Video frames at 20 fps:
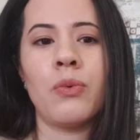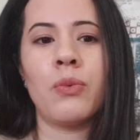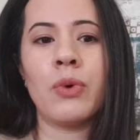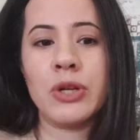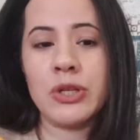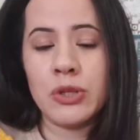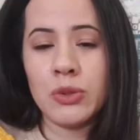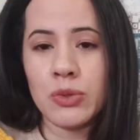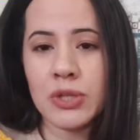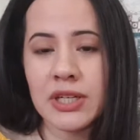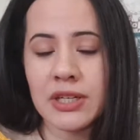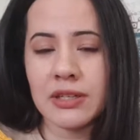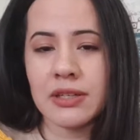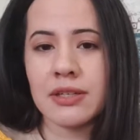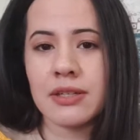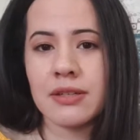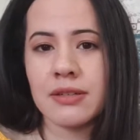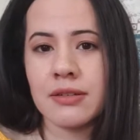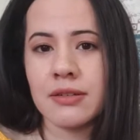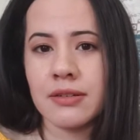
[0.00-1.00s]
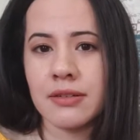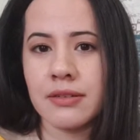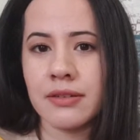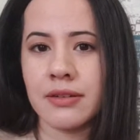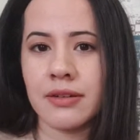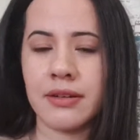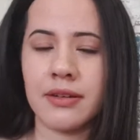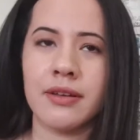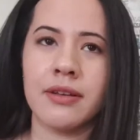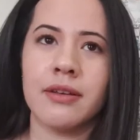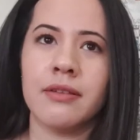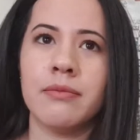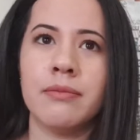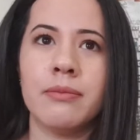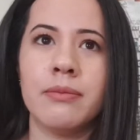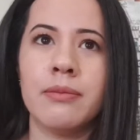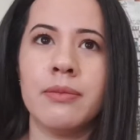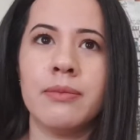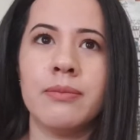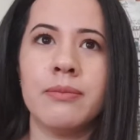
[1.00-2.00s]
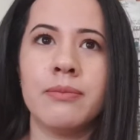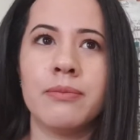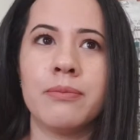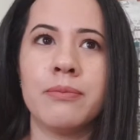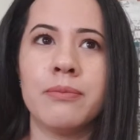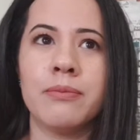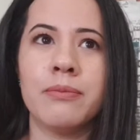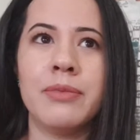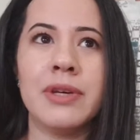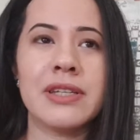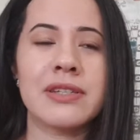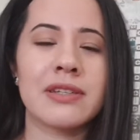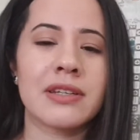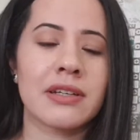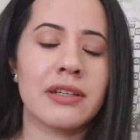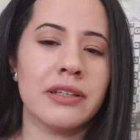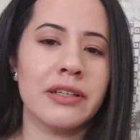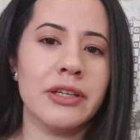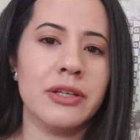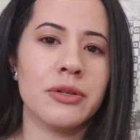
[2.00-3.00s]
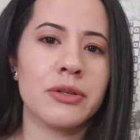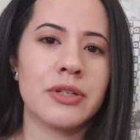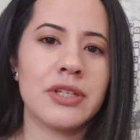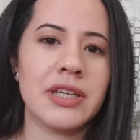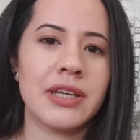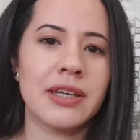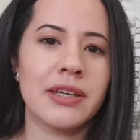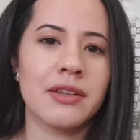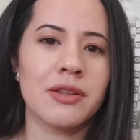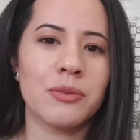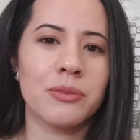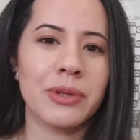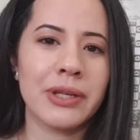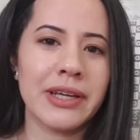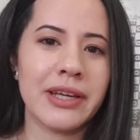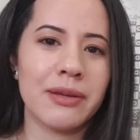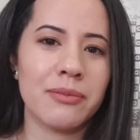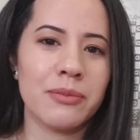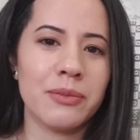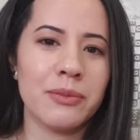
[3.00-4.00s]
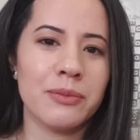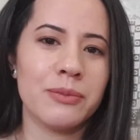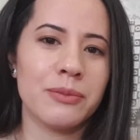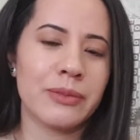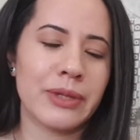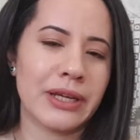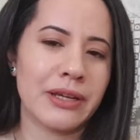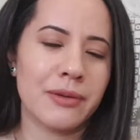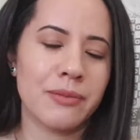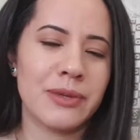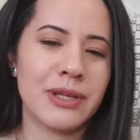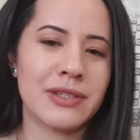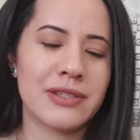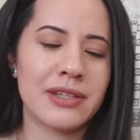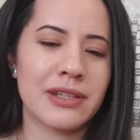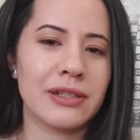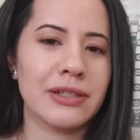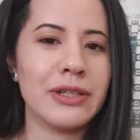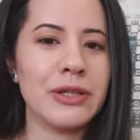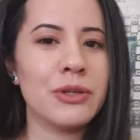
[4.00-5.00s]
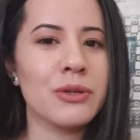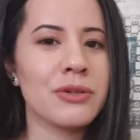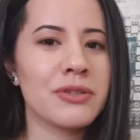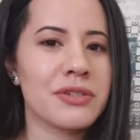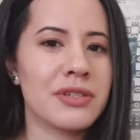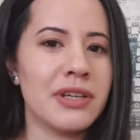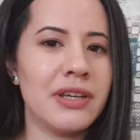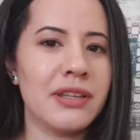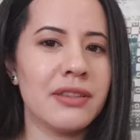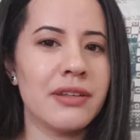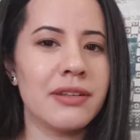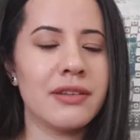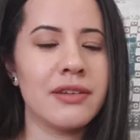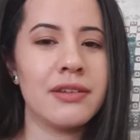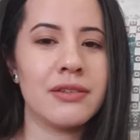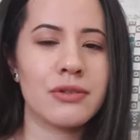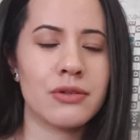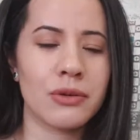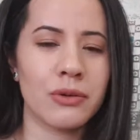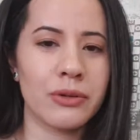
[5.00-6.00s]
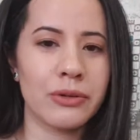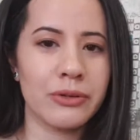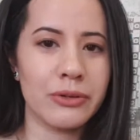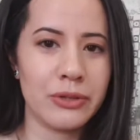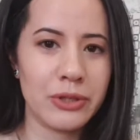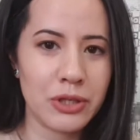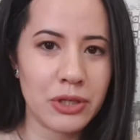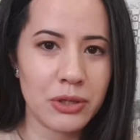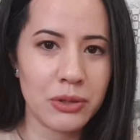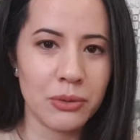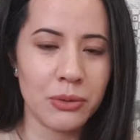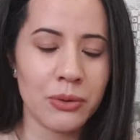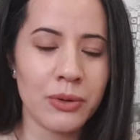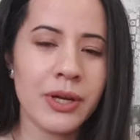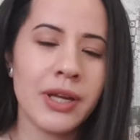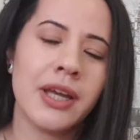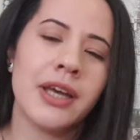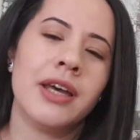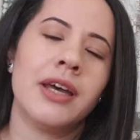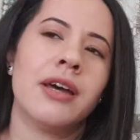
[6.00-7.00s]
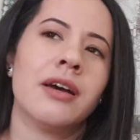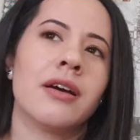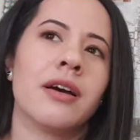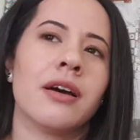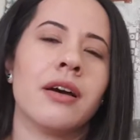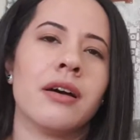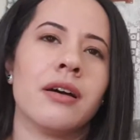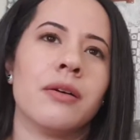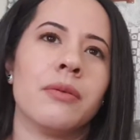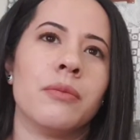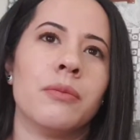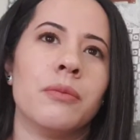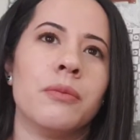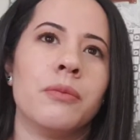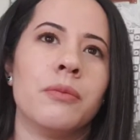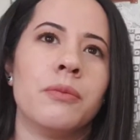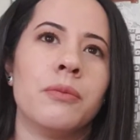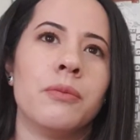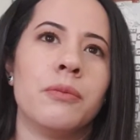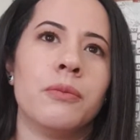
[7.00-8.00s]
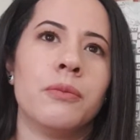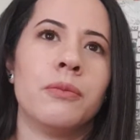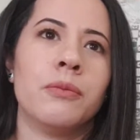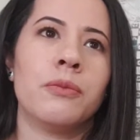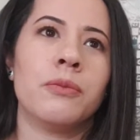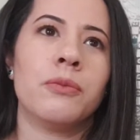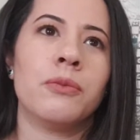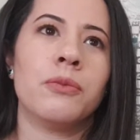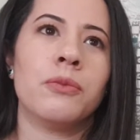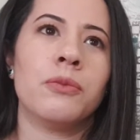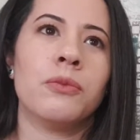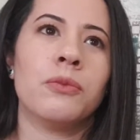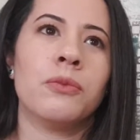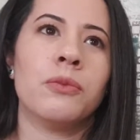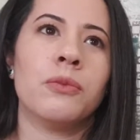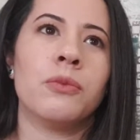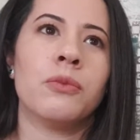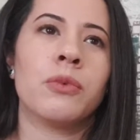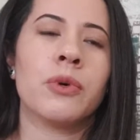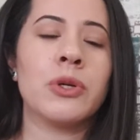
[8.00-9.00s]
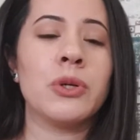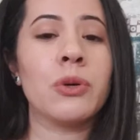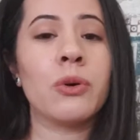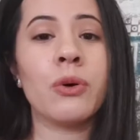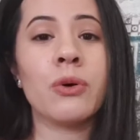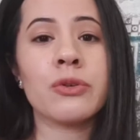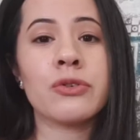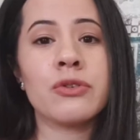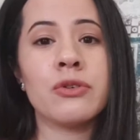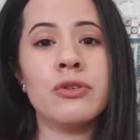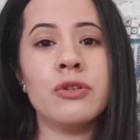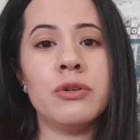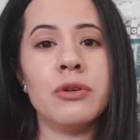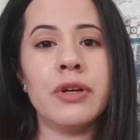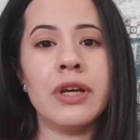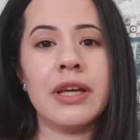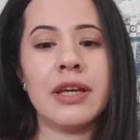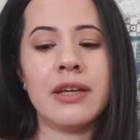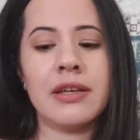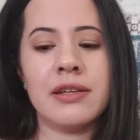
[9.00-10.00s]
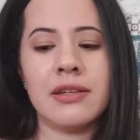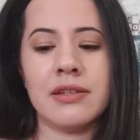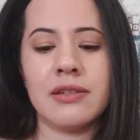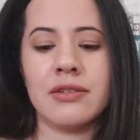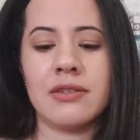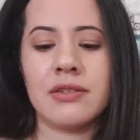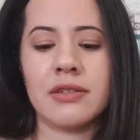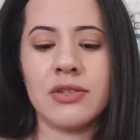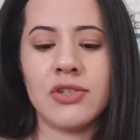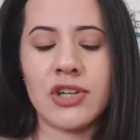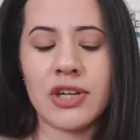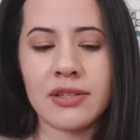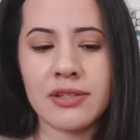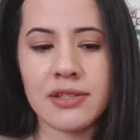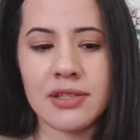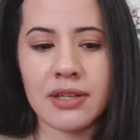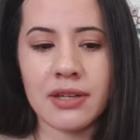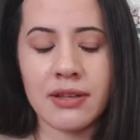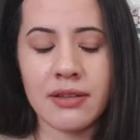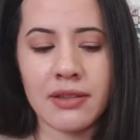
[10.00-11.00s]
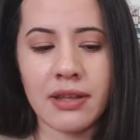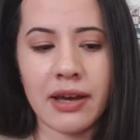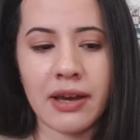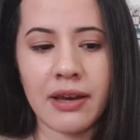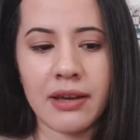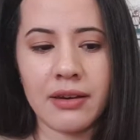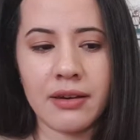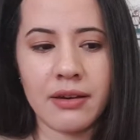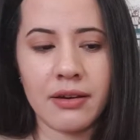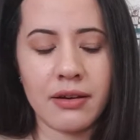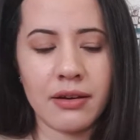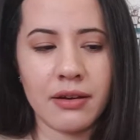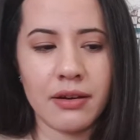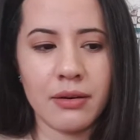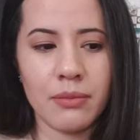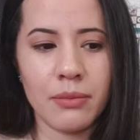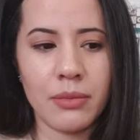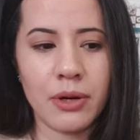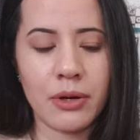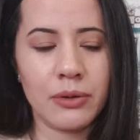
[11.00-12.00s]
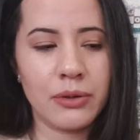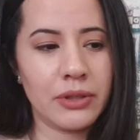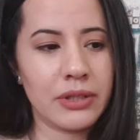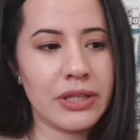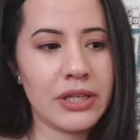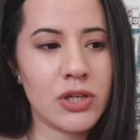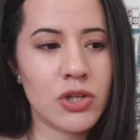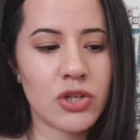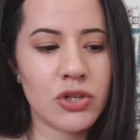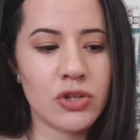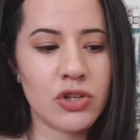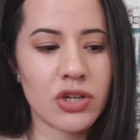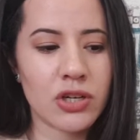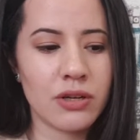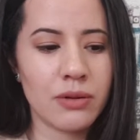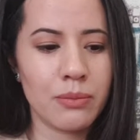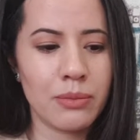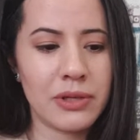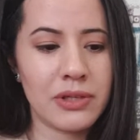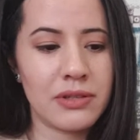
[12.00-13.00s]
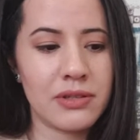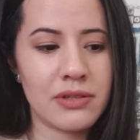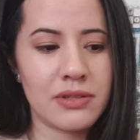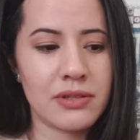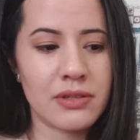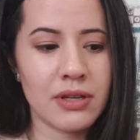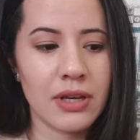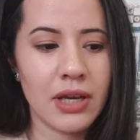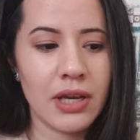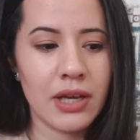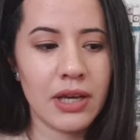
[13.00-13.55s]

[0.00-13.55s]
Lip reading: what you did. Um, Basically, you're taking the blame. Like, basically, you're saying that it's all on you. Um, what you're also doing is suggesting that a relationship is